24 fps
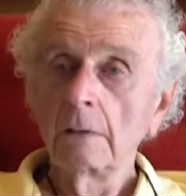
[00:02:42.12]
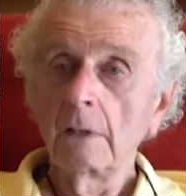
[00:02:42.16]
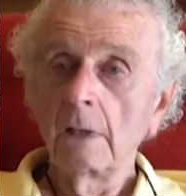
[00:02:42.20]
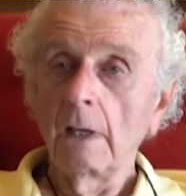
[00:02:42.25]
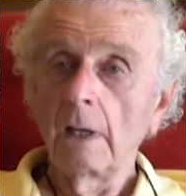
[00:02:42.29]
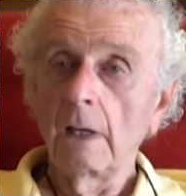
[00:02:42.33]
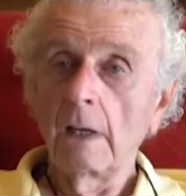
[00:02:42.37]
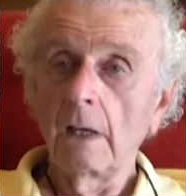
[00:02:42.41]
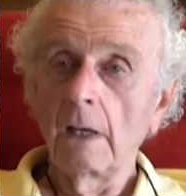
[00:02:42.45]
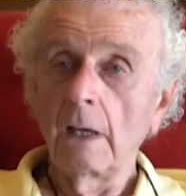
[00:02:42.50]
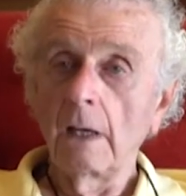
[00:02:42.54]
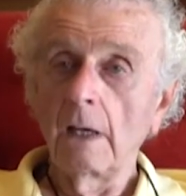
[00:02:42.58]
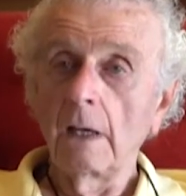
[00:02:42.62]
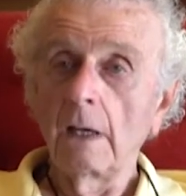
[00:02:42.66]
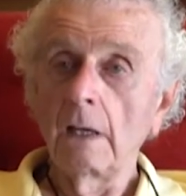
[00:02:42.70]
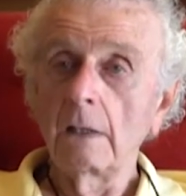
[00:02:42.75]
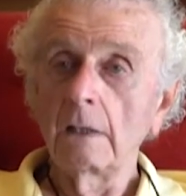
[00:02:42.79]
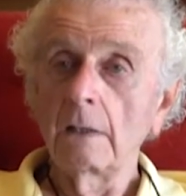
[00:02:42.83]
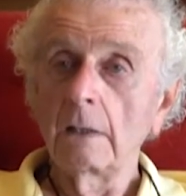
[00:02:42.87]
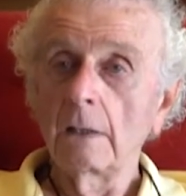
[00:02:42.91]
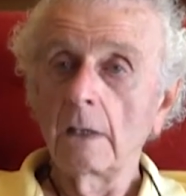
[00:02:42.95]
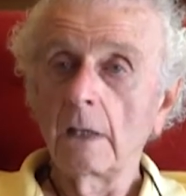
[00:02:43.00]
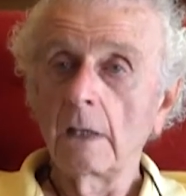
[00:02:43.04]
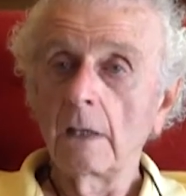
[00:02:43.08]

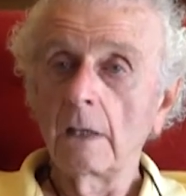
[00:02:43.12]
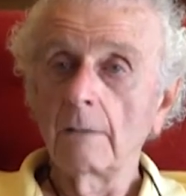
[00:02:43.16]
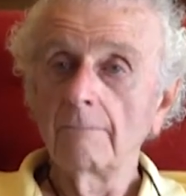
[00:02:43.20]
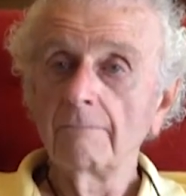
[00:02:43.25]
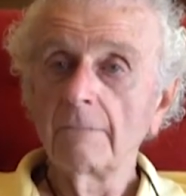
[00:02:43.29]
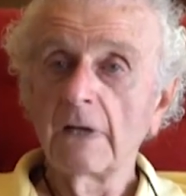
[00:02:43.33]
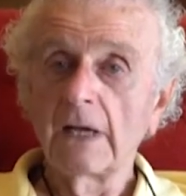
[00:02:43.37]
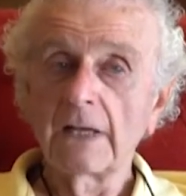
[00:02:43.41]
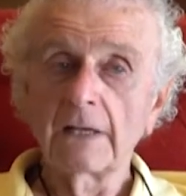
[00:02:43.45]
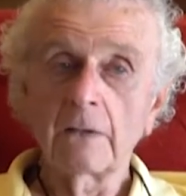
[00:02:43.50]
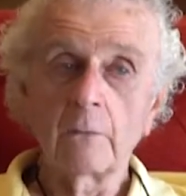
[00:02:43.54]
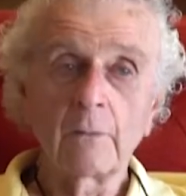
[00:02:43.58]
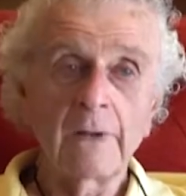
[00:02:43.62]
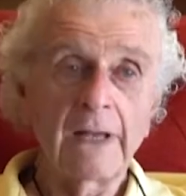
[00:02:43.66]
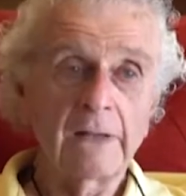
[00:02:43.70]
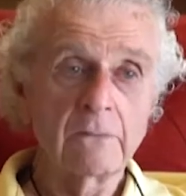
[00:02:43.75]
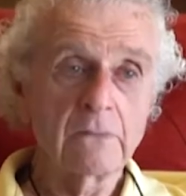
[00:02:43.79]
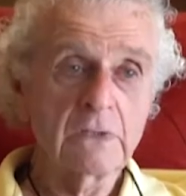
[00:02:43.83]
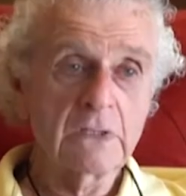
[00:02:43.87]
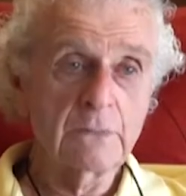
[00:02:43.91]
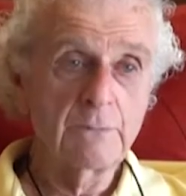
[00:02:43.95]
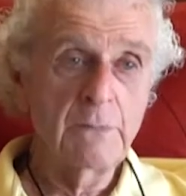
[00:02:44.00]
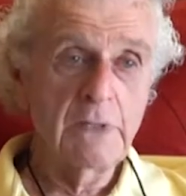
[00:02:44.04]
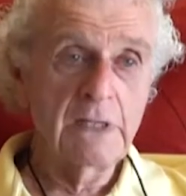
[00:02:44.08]
and I go out and
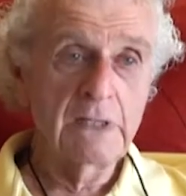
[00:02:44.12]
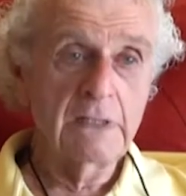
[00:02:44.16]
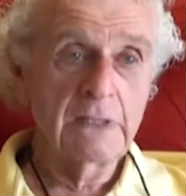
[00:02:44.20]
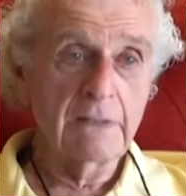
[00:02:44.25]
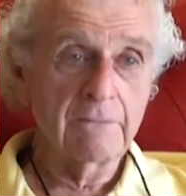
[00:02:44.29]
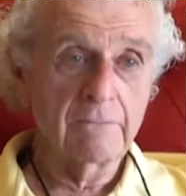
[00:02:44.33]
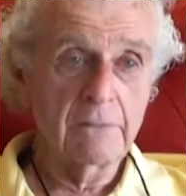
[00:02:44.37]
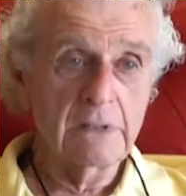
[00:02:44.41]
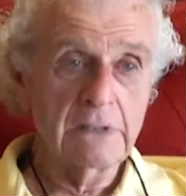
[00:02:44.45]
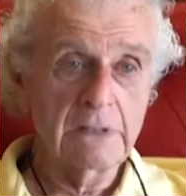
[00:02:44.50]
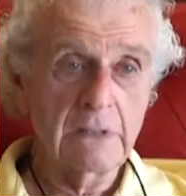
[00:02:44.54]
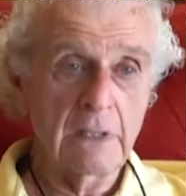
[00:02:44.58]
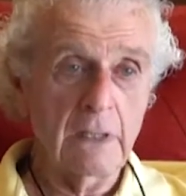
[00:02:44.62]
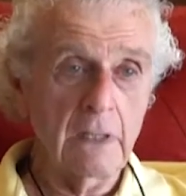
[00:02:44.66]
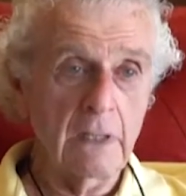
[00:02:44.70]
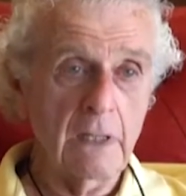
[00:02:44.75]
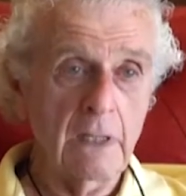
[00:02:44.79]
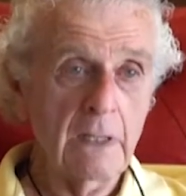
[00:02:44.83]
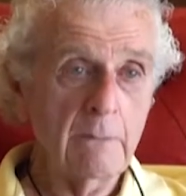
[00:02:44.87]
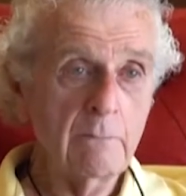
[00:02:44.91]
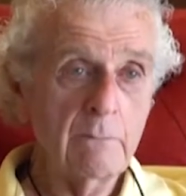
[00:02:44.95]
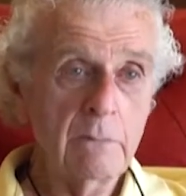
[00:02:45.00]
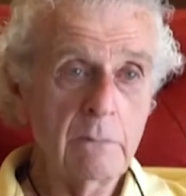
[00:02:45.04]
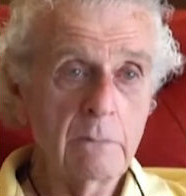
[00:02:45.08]
speak every
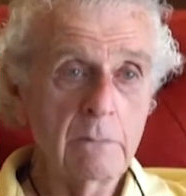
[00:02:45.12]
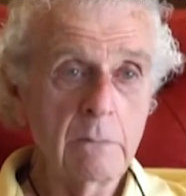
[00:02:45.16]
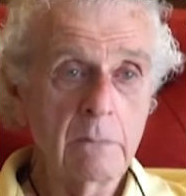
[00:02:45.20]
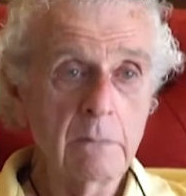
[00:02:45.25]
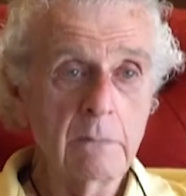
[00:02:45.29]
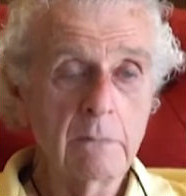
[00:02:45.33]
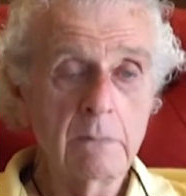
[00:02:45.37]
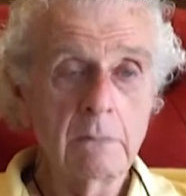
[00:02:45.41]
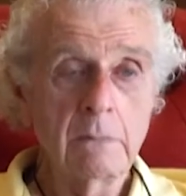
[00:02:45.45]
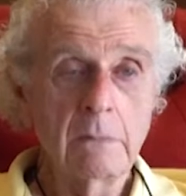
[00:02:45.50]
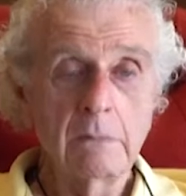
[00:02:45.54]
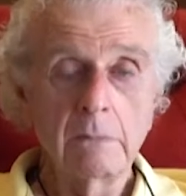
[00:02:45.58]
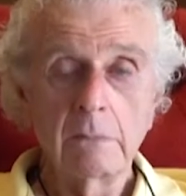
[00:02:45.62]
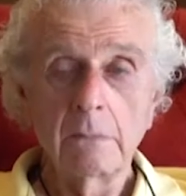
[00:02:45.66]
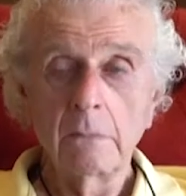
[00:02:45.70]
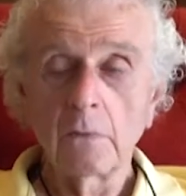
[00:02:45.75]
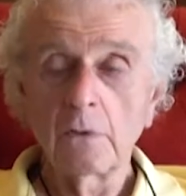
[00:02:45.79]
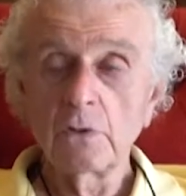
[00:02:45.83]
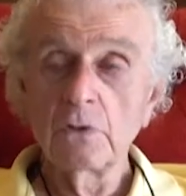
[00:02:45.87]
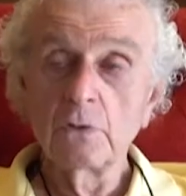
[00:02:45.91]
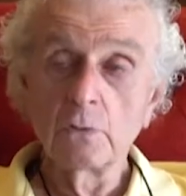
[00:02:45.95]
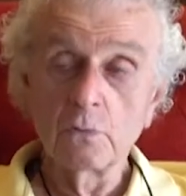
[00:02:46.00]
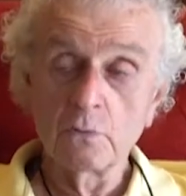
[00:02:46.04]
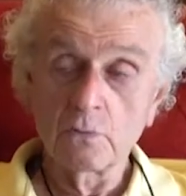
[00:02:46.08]
time, or
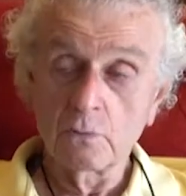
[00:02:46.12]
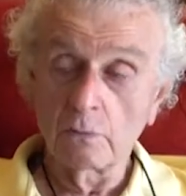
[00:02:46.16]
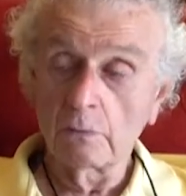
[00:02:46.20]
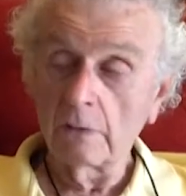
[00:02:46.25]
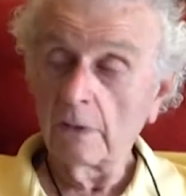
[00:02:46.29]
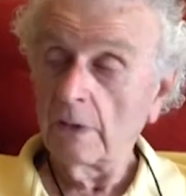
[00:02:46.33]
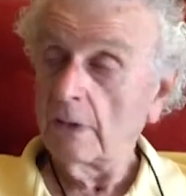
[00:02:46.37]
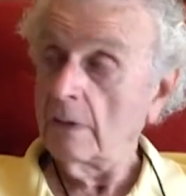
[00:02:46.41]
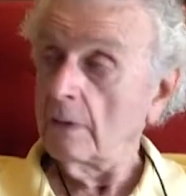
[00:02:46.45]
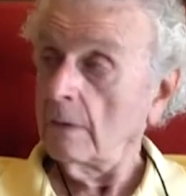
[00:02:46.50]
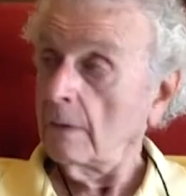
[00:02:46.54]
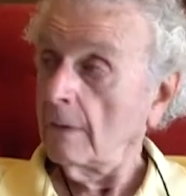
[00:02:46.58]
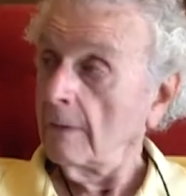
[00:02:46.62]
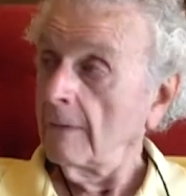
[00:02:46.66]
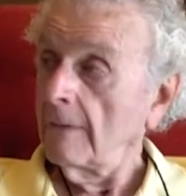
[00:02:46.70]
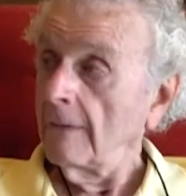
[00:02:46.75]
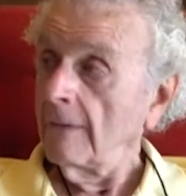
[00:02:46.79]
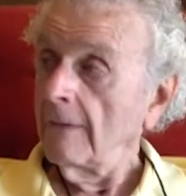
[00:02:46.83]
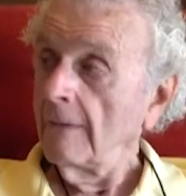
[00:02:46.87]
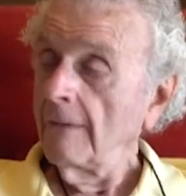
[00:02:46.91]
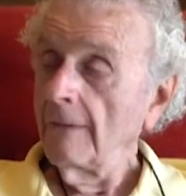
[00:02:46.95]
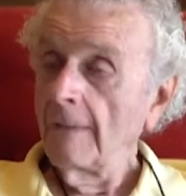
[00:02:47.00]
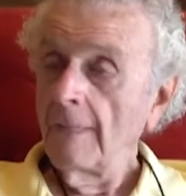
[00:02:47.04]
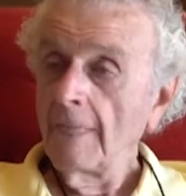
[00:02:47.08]
usually,
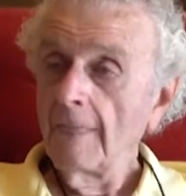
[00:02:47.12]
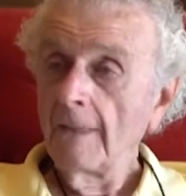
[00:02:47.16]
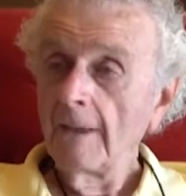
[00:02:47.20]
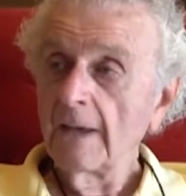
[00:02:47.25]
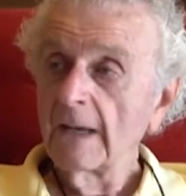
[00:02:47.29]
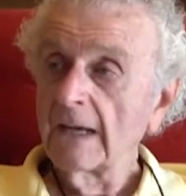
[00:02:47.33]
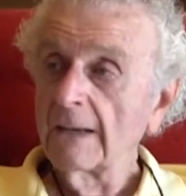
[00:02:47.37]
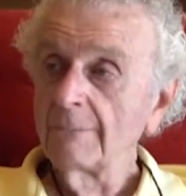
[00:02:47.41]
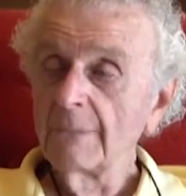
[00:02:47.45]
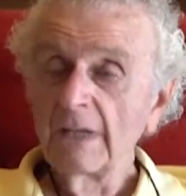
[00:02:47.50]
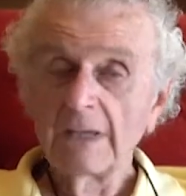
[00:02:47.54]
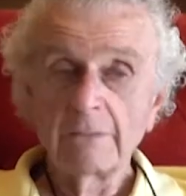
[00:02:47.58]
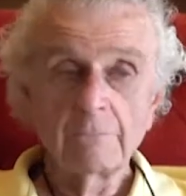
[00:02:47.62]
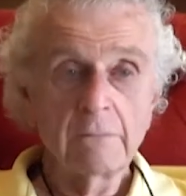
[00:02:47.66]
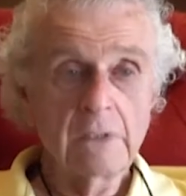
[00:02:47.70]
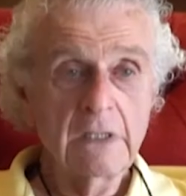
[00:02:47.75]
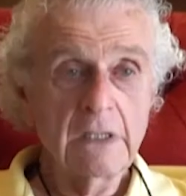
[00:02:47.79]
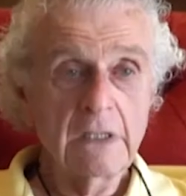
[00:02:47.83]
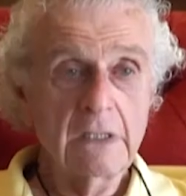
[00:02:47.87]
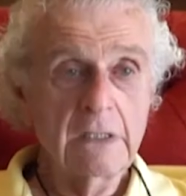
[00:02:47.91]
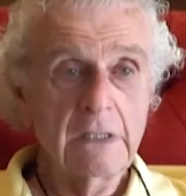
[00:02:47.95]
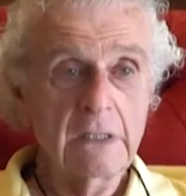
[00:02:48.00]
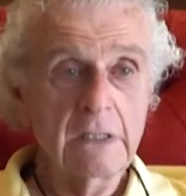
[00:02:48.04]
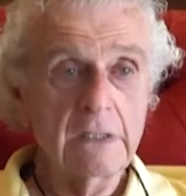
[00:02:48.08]
and I meet with the
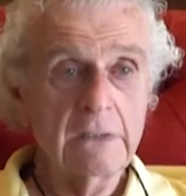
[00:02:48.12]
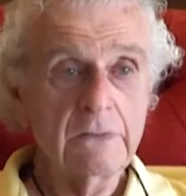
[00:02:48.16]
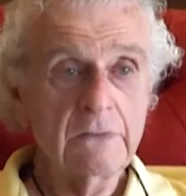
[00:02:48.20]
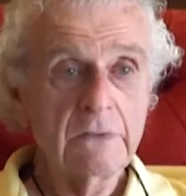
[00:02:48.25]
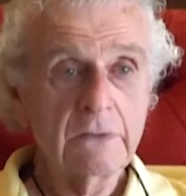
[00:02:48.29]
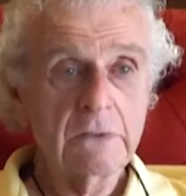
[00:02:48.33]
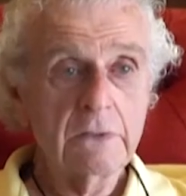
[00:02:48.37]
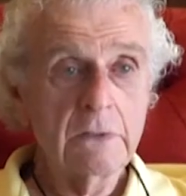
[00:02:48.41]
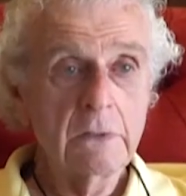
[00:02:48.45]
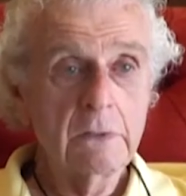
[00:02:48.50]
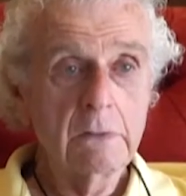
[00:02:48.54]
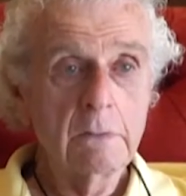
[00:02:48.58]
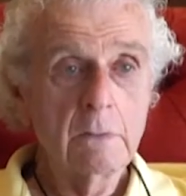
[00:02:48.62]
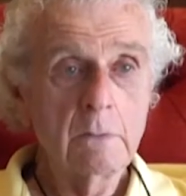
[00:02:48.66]
kids